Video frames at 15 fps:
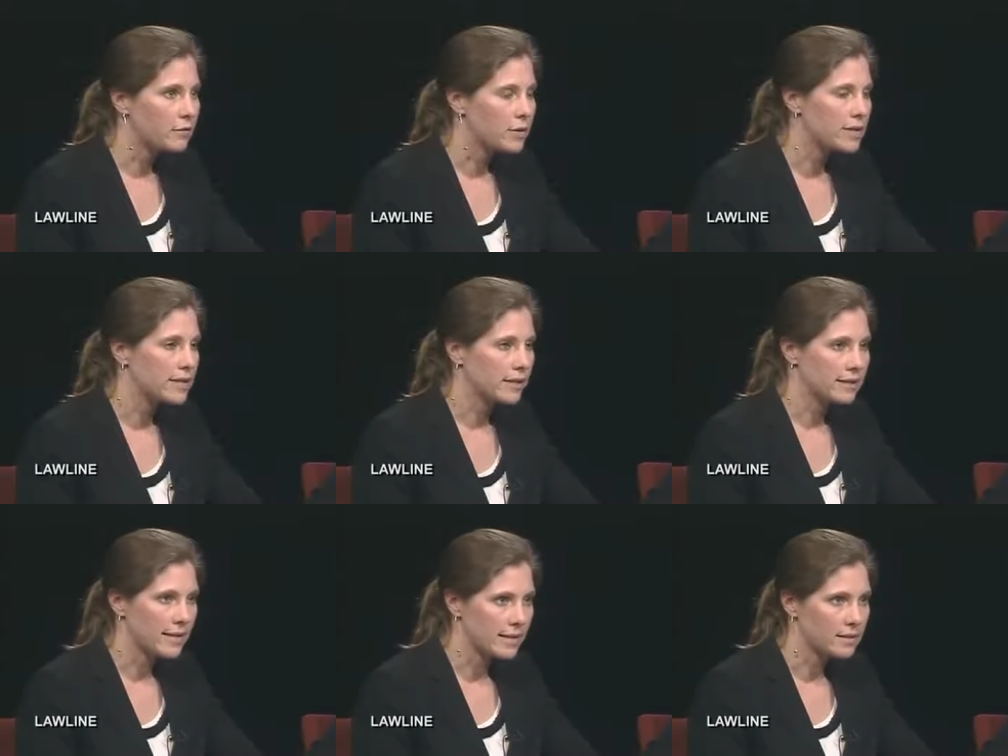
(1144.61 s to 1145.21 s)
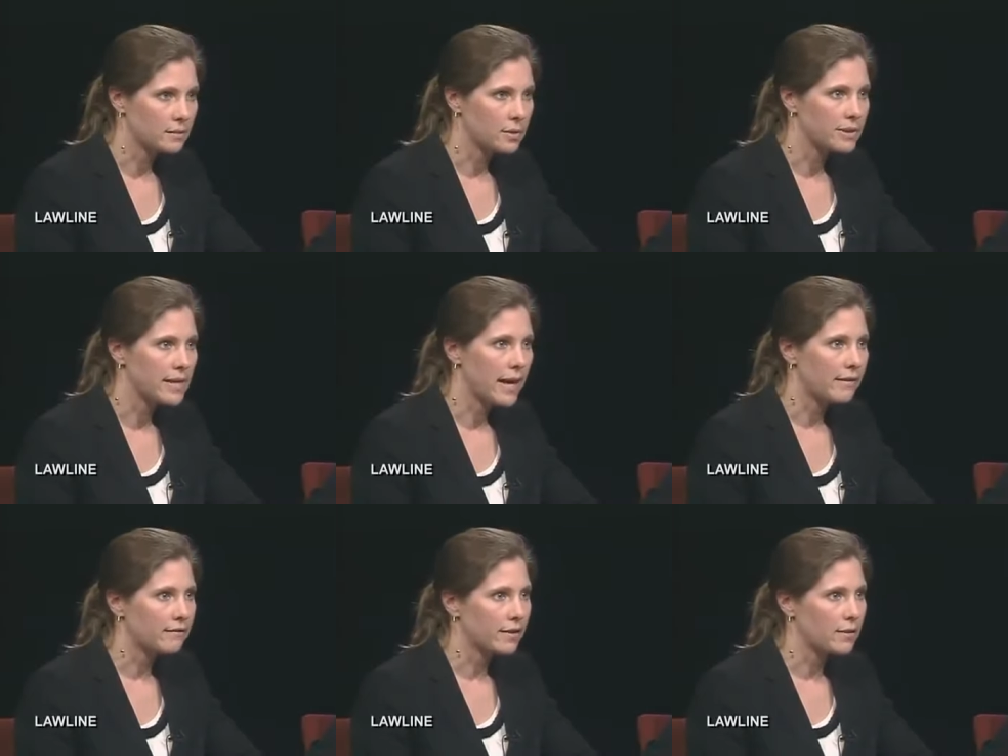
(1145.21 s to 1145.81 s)
food is accessible
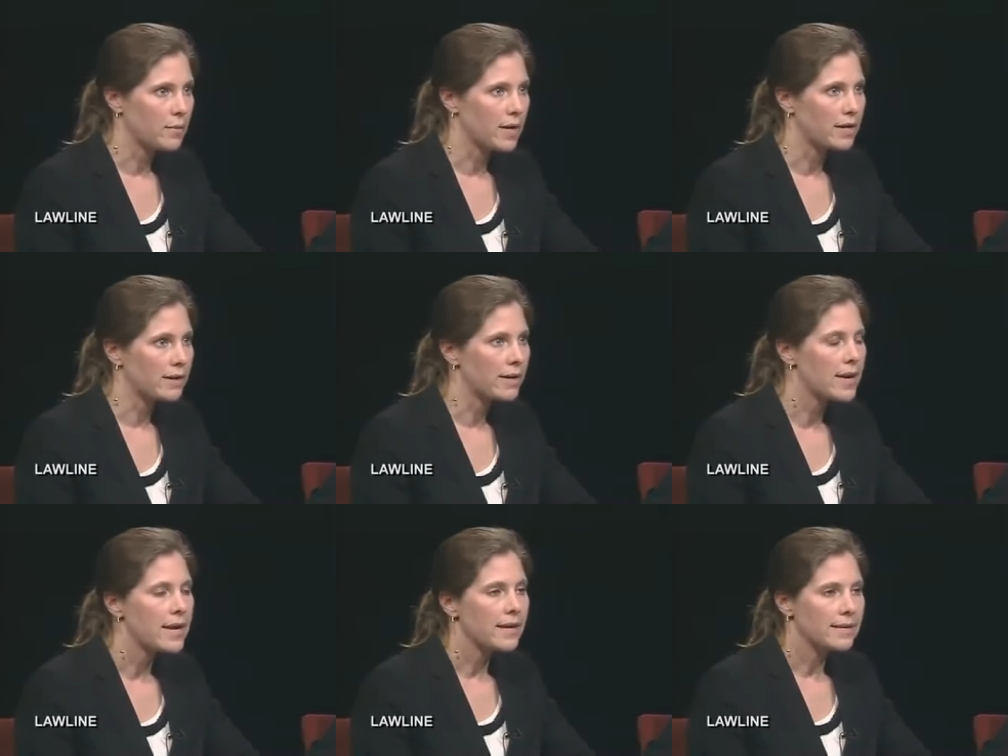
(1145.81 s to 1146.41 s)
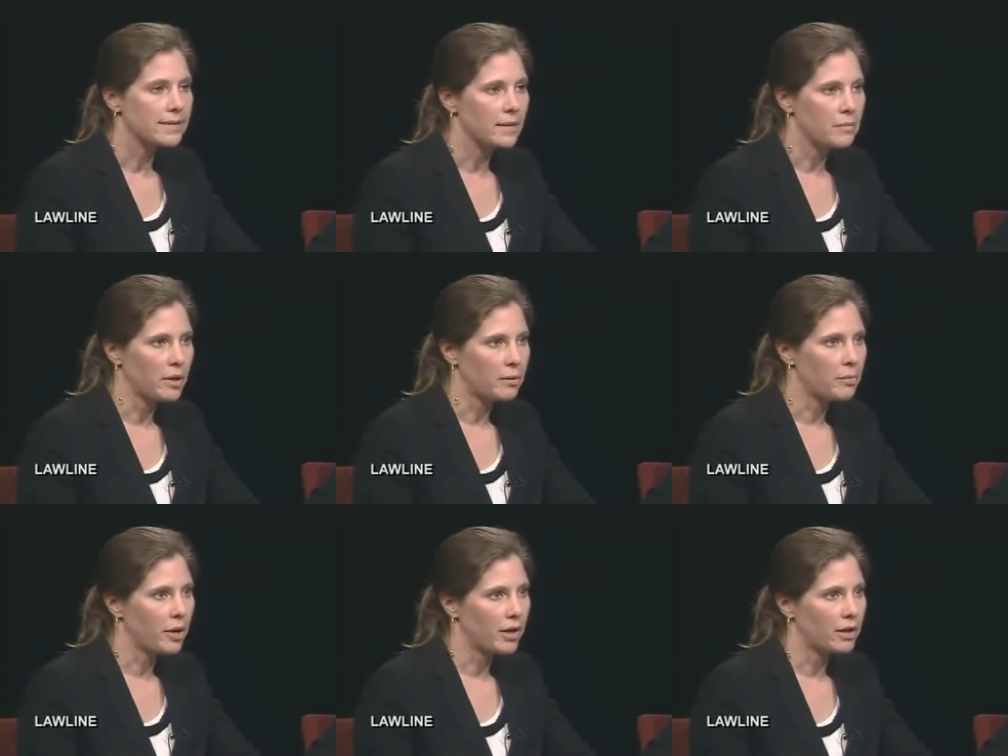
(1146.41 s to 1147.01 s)
to everyone is a
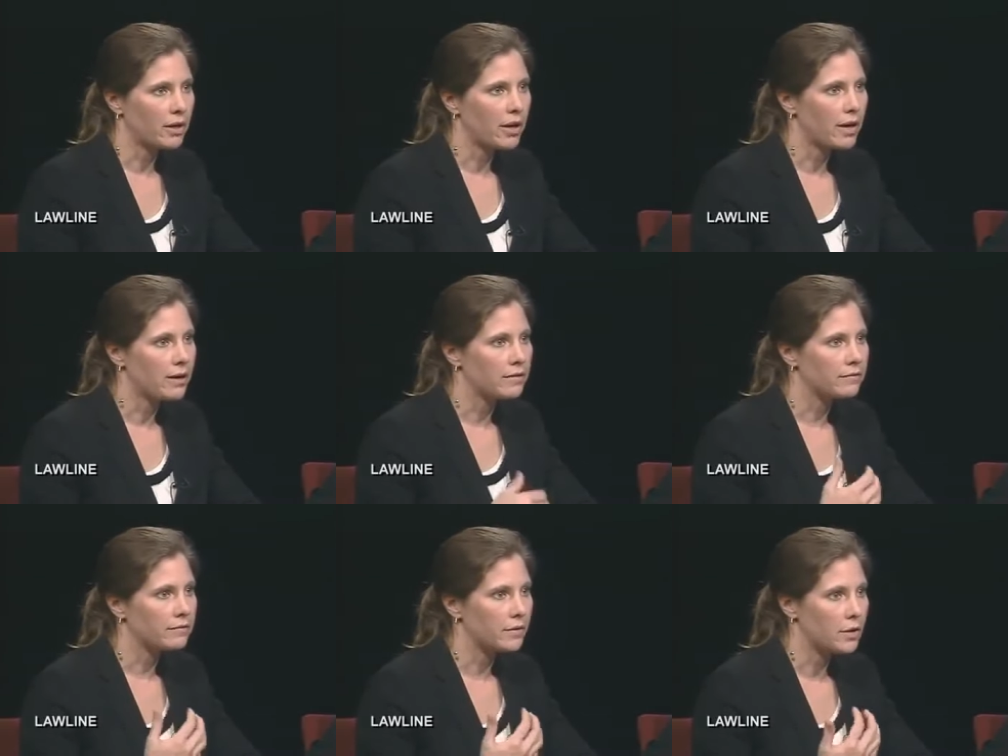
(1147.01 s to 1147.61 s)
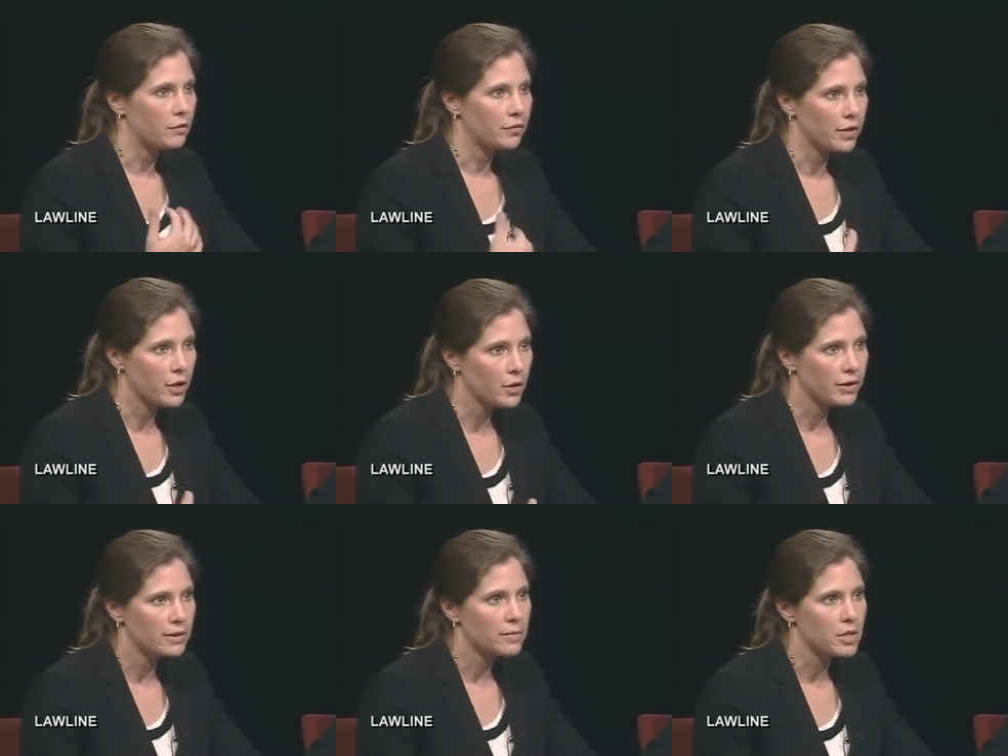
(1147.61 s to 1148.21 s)
big part of NOFA New
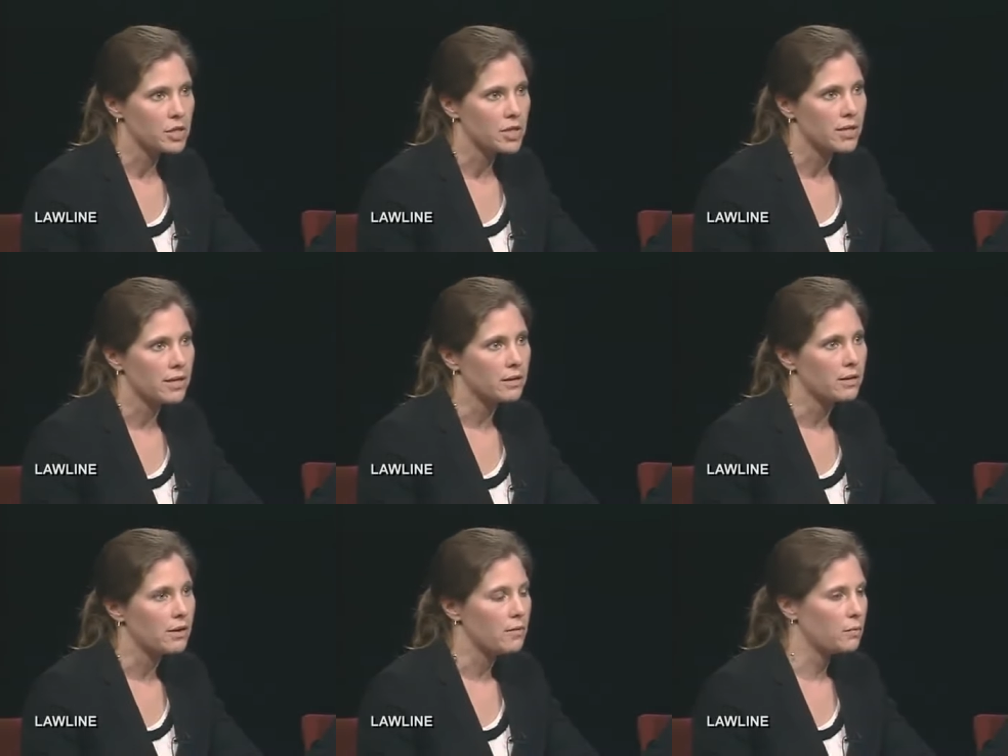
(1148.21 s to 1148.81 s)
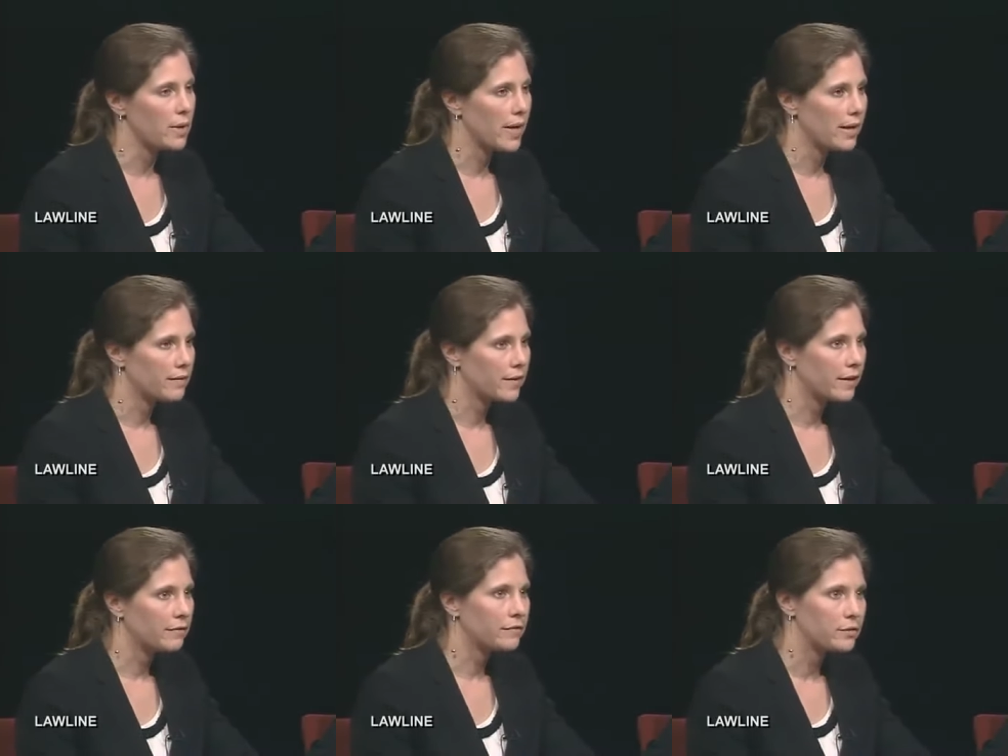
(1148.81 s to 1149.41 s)
York's mission and we
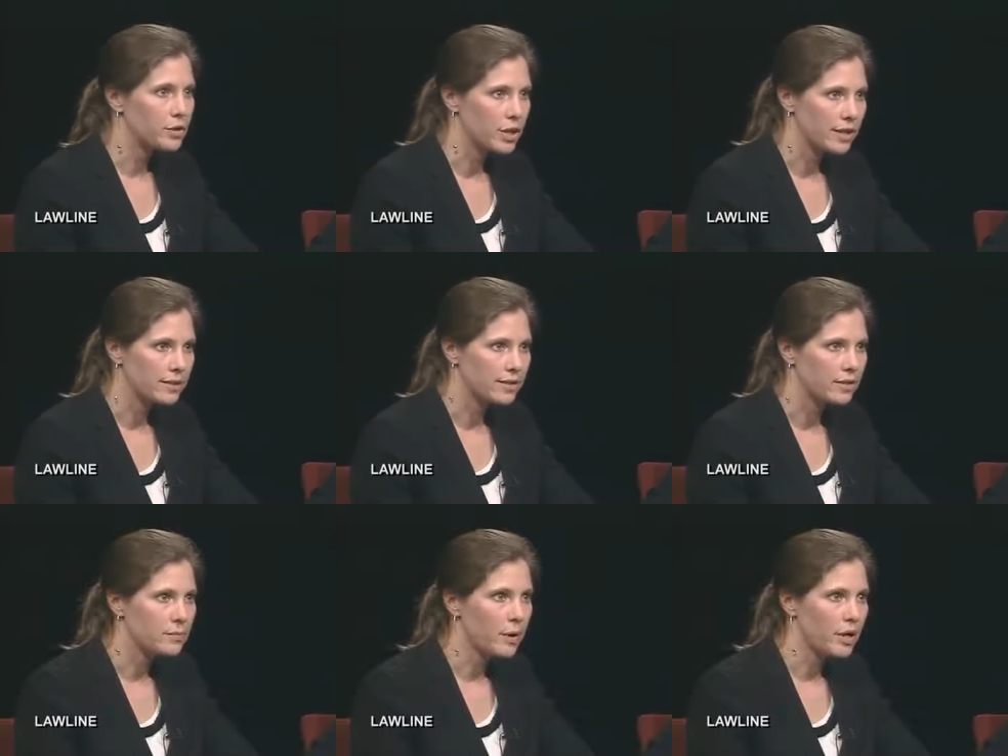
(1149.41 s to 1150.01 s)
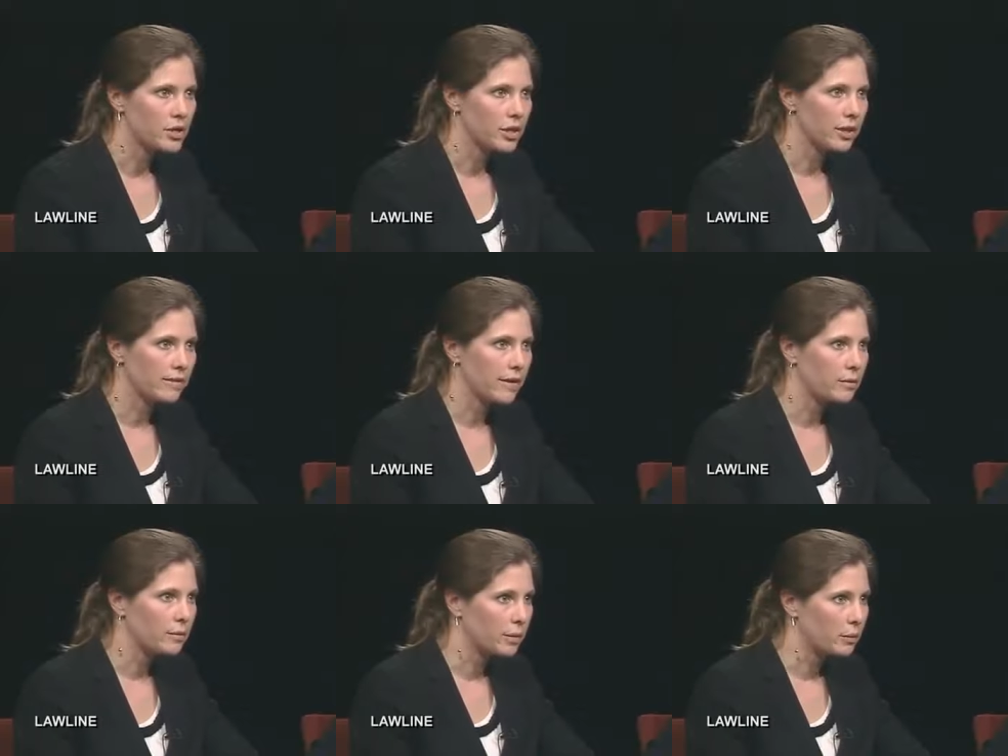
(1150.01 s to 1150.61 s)
have a food justice project
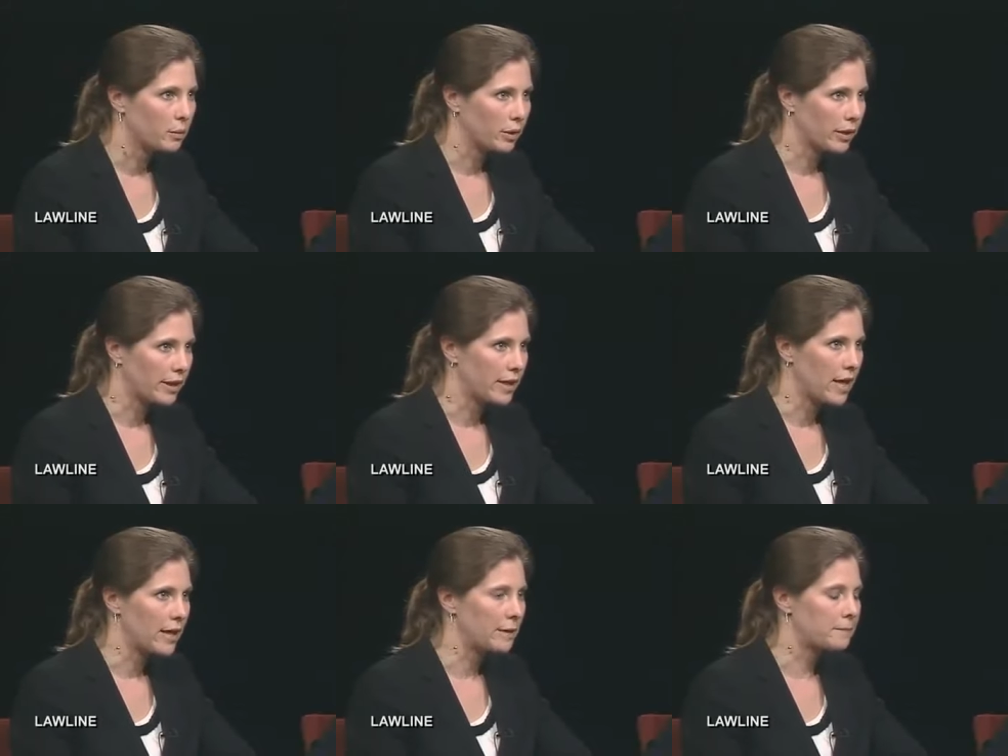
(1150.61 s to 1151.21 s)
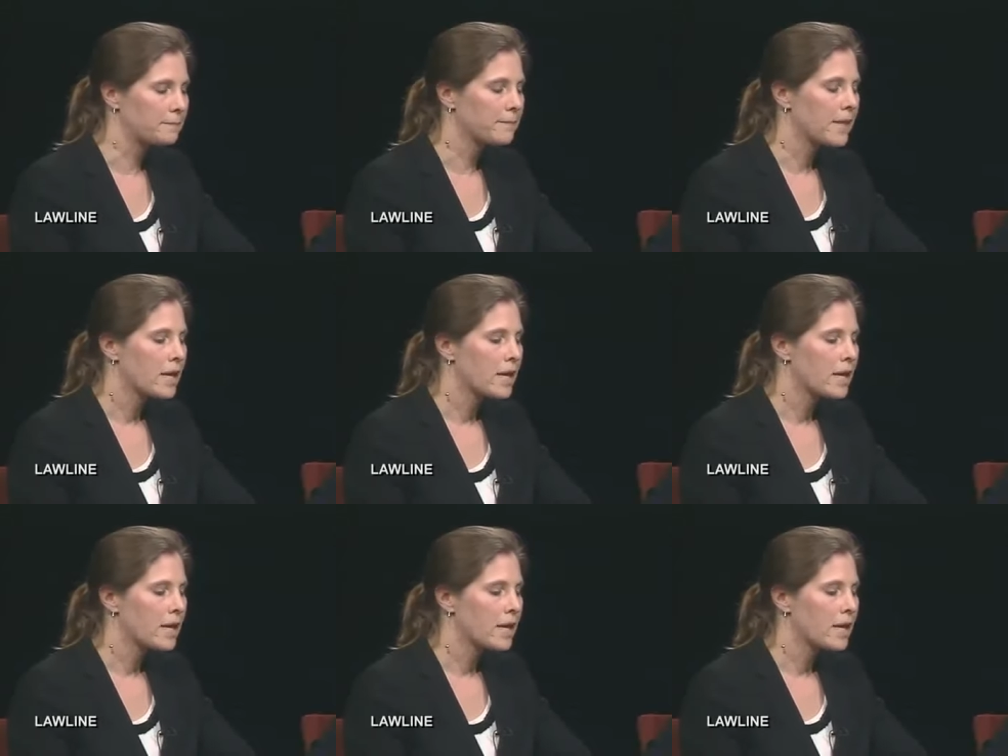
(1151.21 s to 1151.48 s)
that we're working on.